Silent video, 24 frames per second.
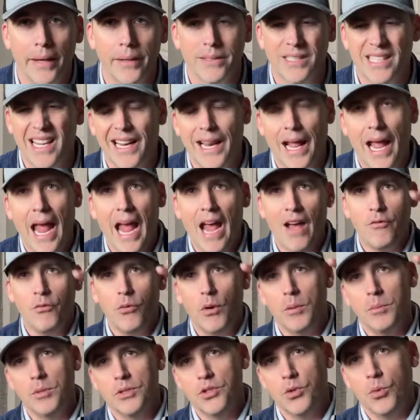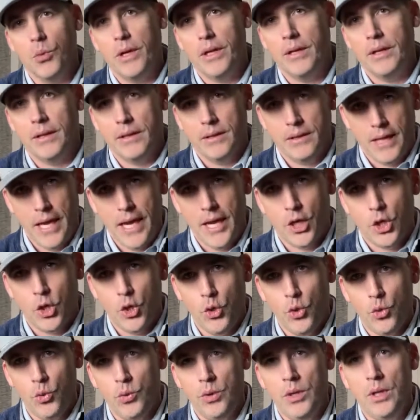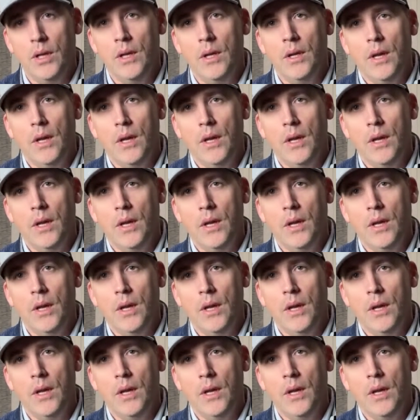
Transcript: It's kind of halfway between Cancun